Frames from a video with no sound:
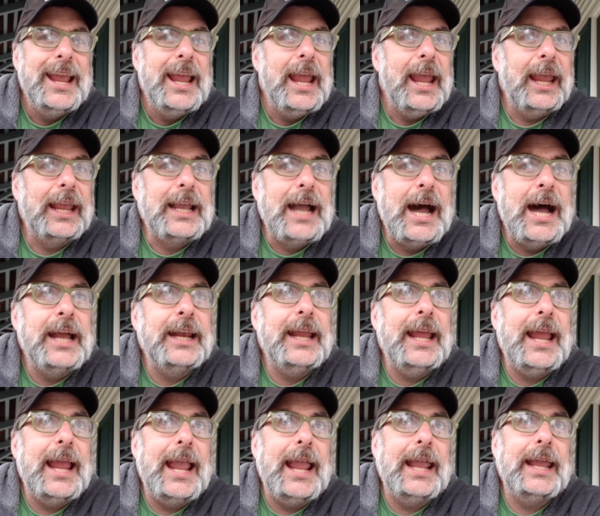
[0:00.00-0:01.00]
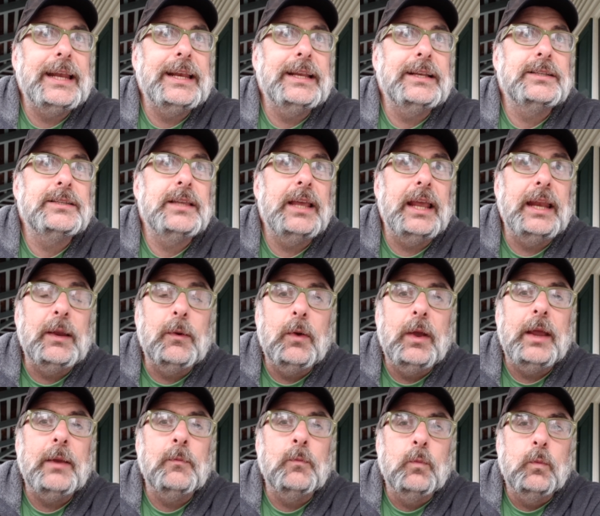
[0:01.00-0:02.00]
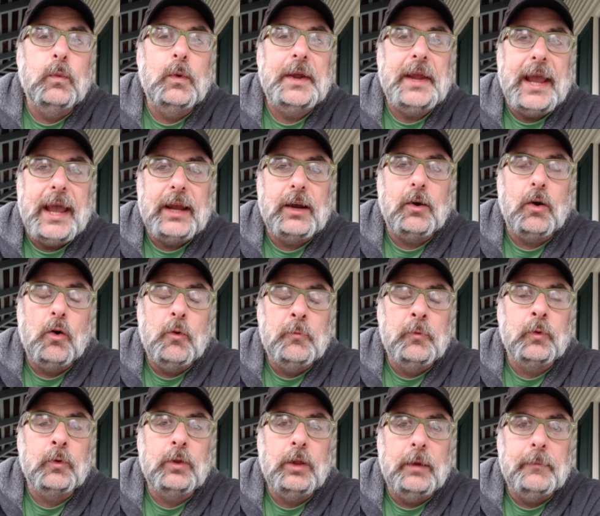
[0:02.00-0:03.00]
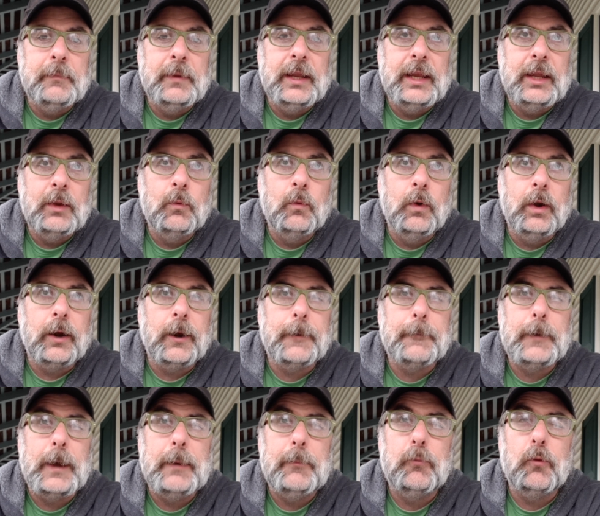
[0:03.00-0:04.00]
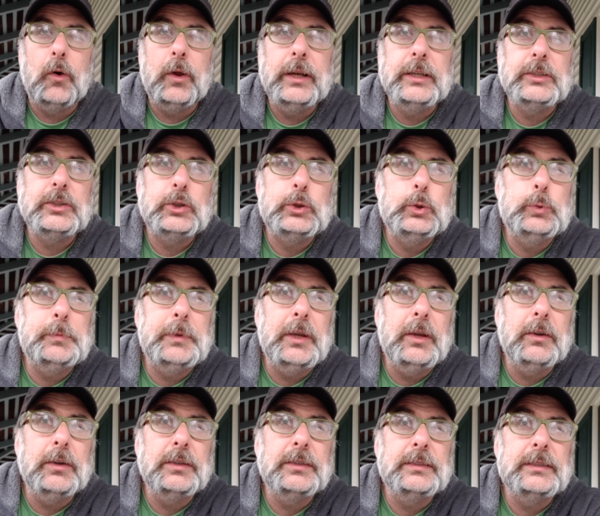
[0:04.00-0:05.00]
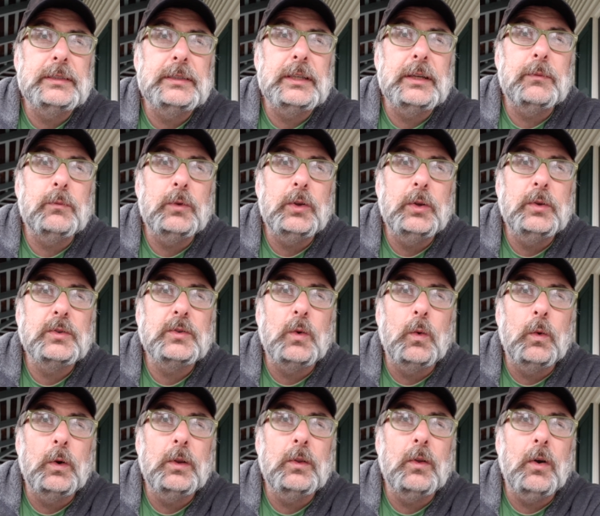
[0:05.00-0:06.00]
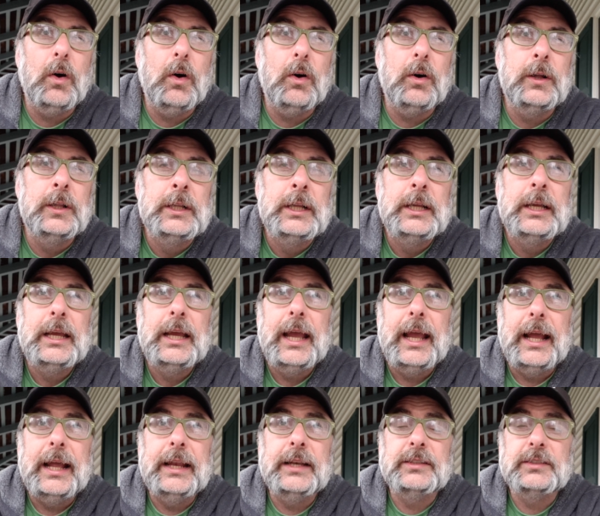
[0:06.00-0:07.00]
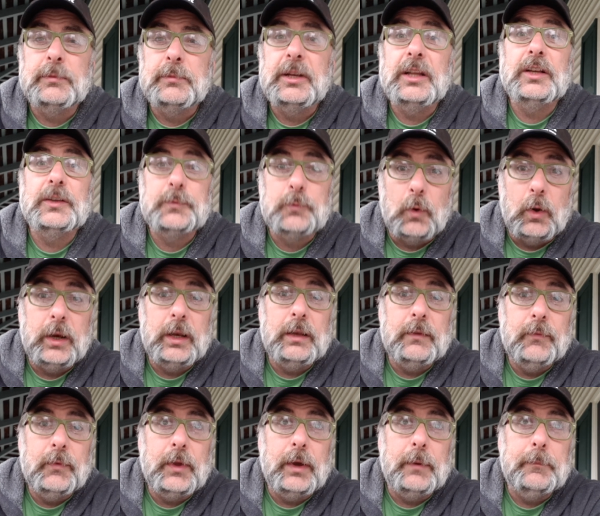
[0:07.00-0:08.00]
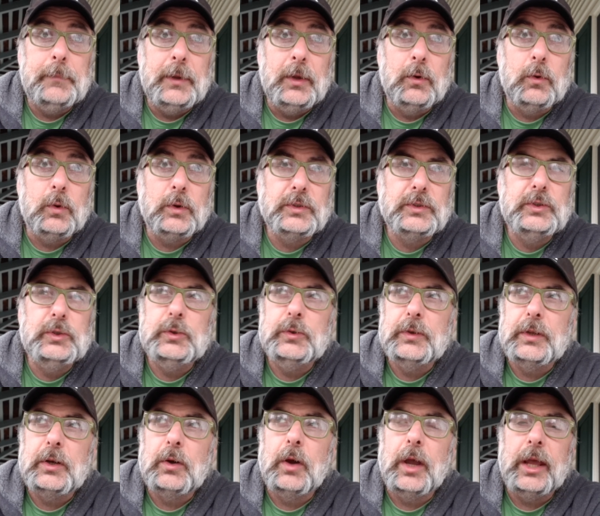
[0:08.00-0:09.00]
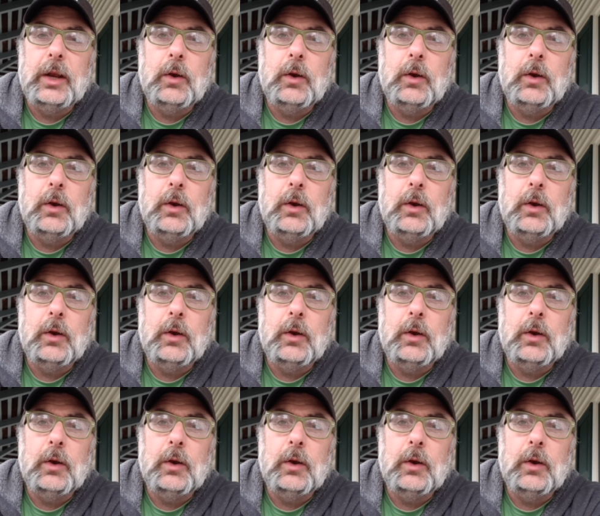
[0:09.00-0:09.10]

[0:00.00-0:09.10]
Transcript: it kind of added, and, and we had a homebrew club meeting where I brought in two beers that used Horndal and somebody else brought in a beer or two that had